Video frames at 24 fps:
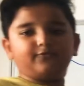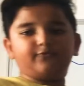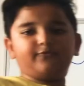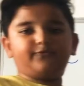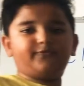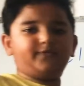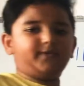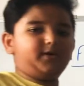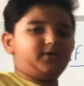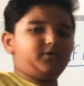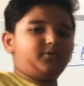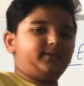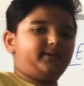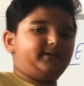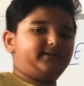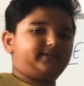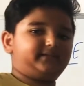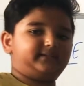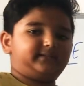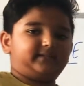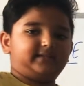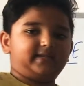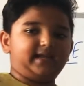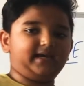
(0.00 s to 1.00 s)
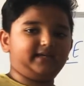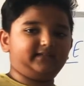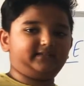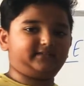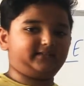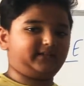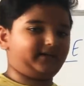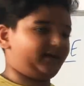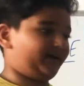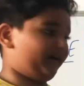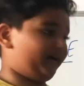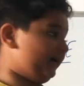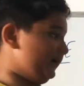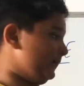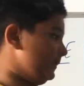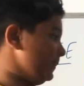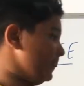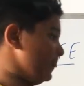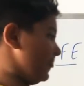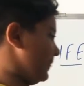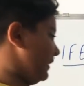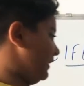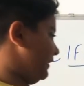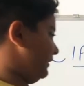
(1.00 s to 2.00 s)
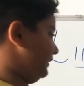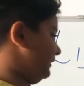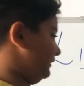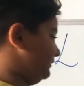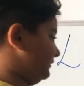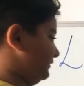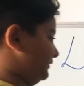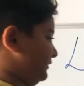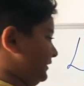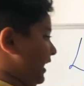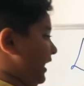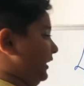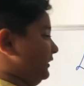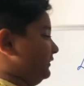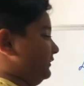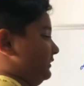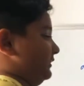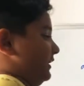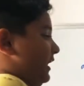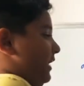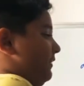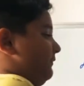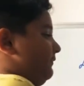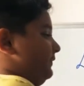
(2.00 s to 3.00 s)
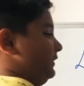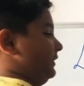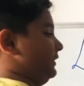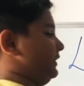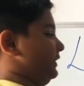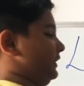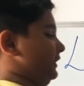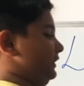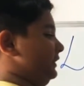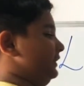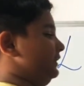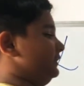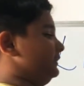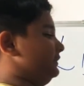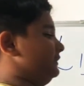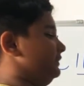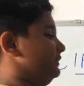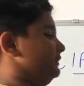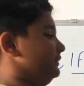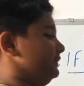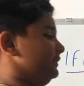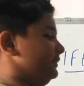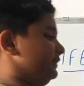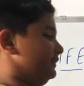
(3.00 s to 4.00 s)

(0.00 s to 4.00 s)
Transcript: few weeks later, it starts having gills